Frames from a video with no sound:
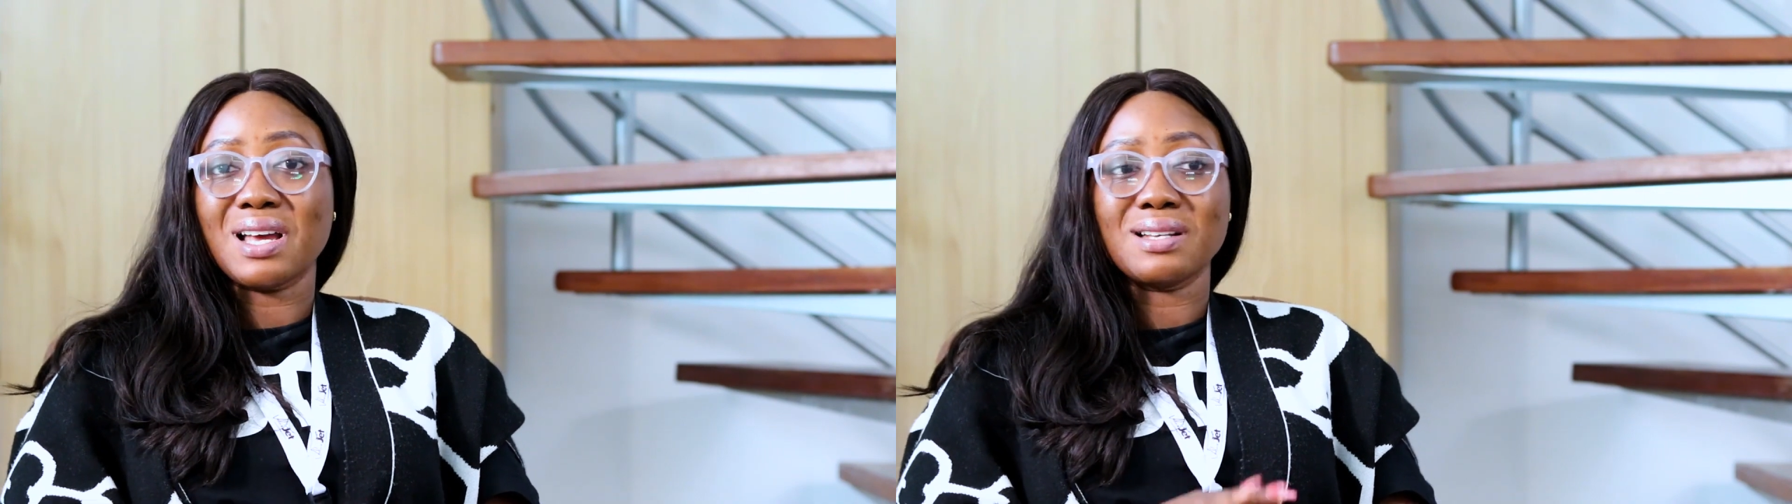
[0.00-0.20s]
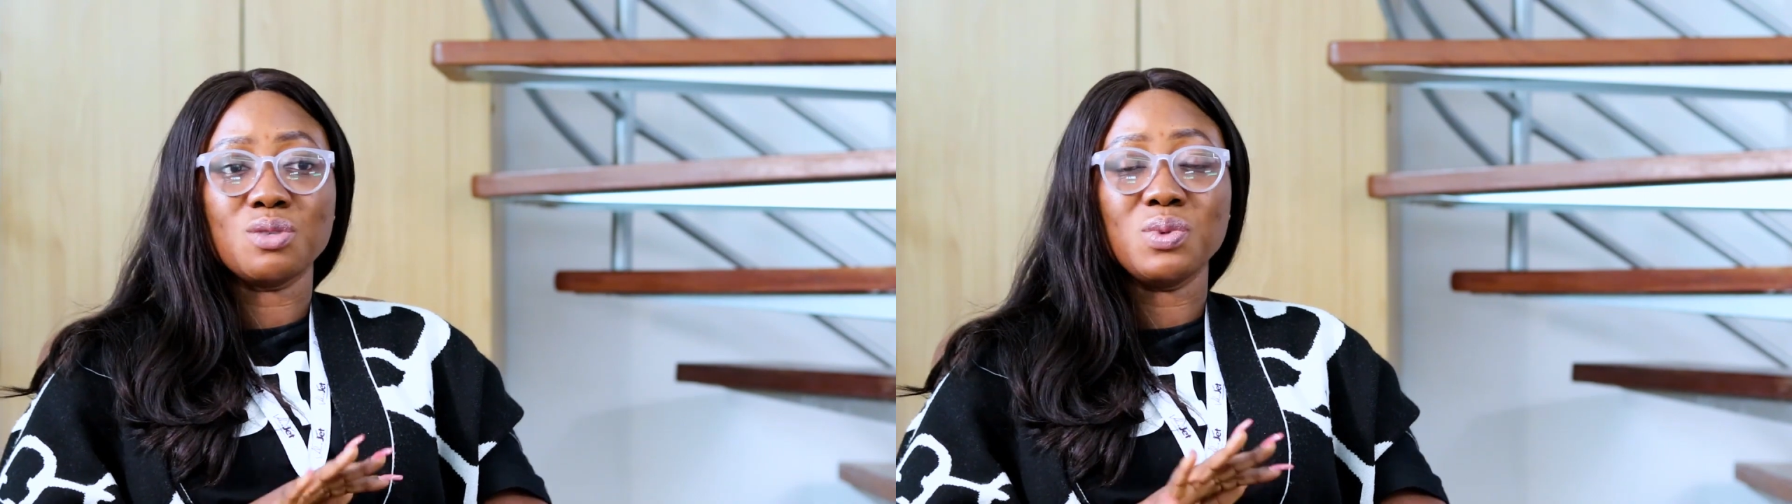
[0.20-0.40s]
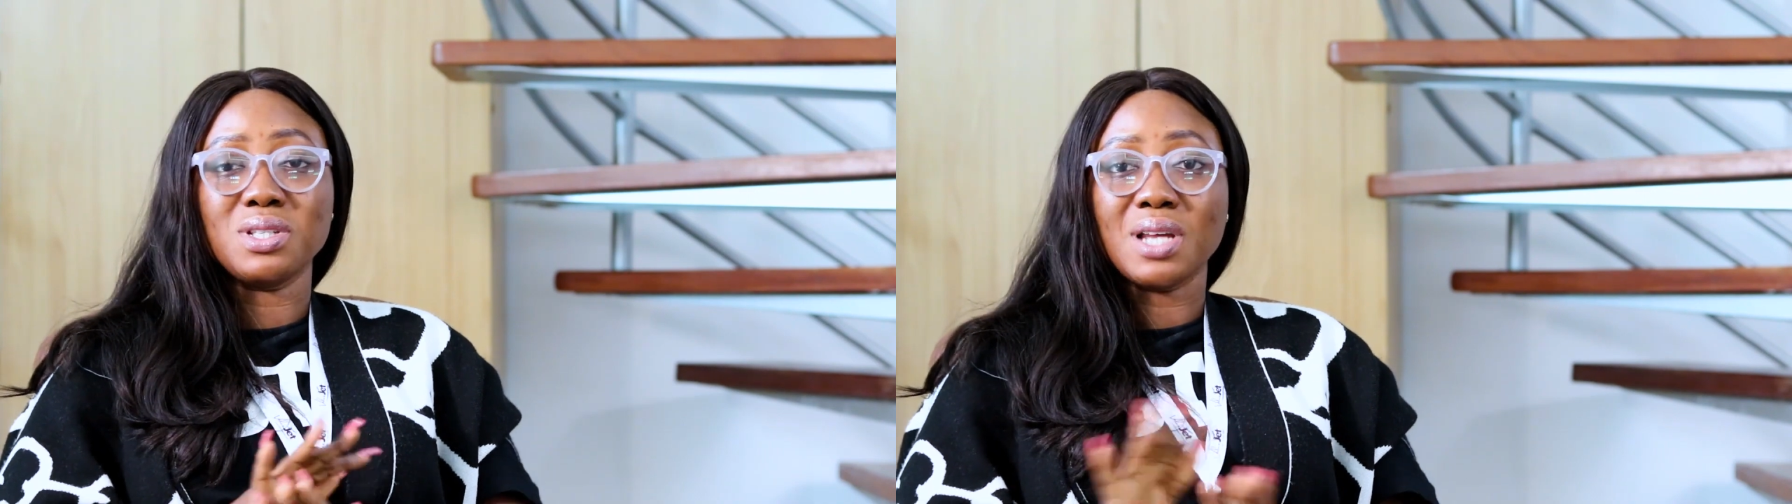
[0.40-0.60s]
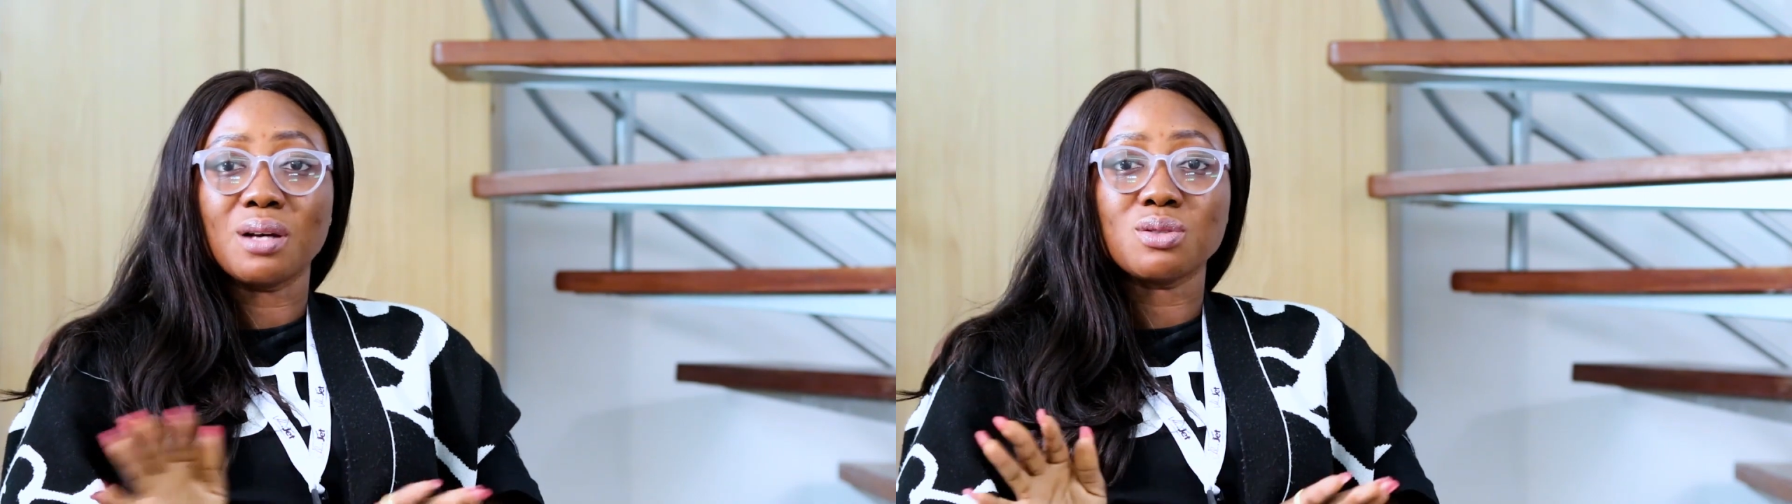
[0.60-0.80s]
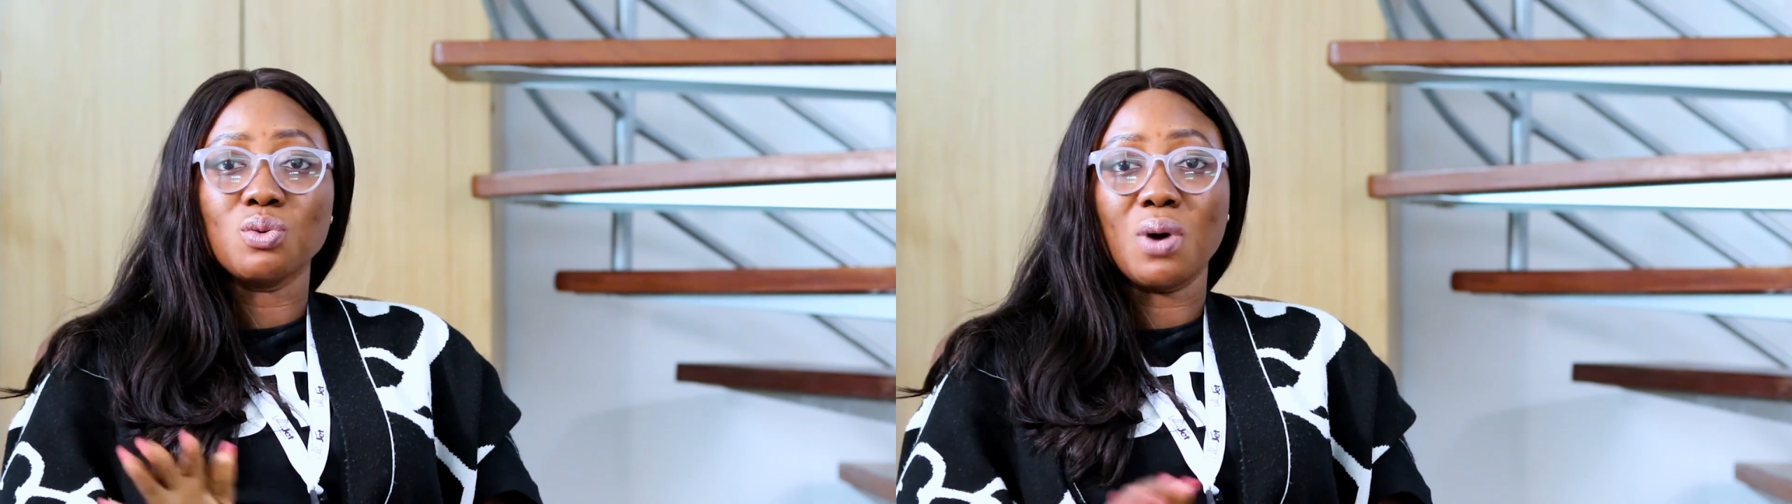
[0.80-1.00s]
And
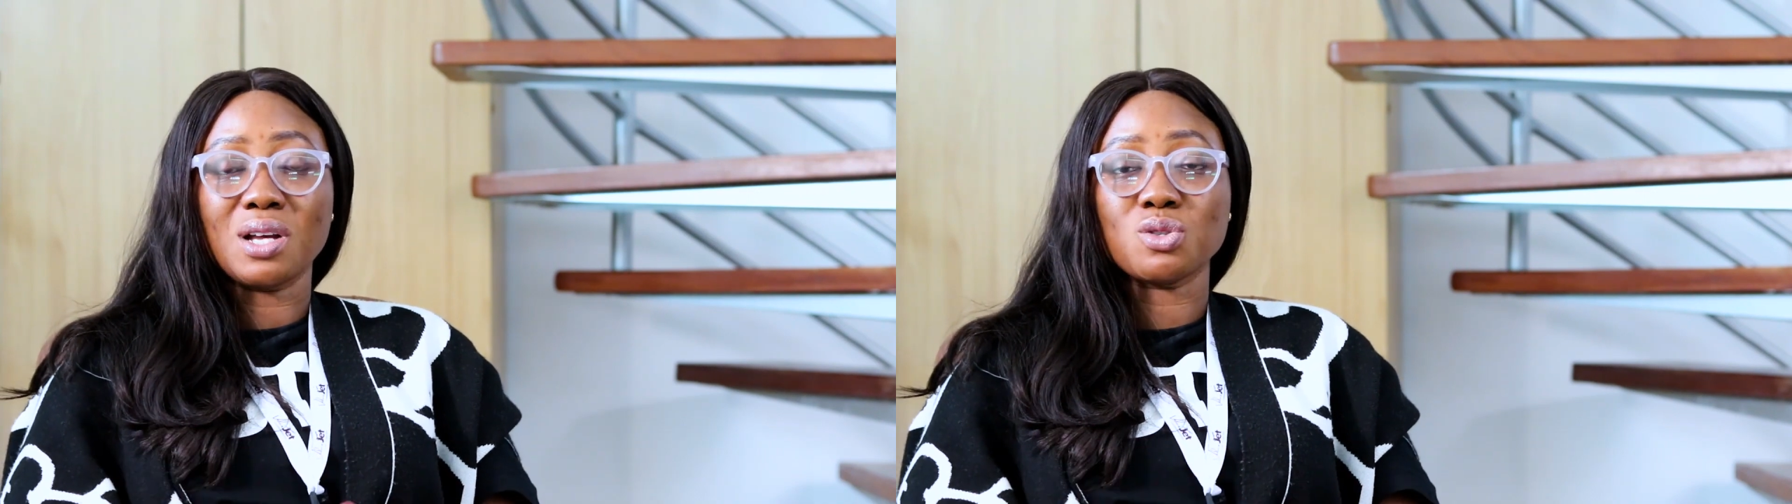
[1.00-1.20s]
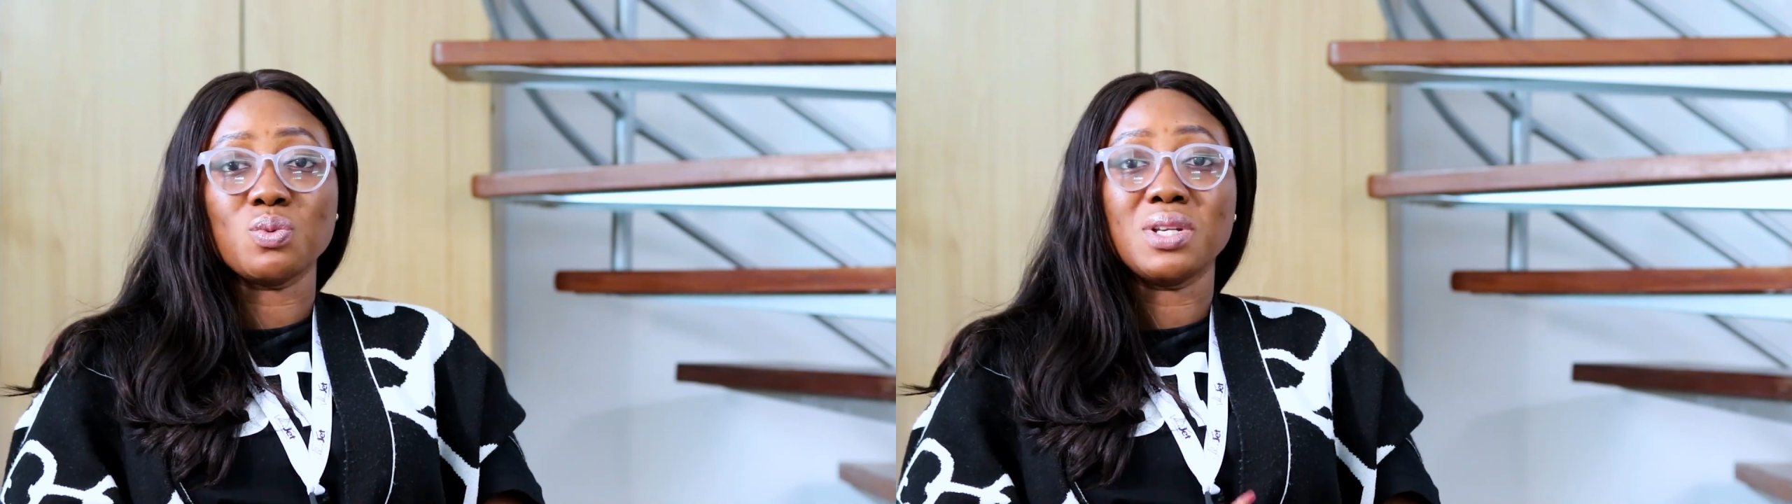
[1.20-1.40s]
without no hassle,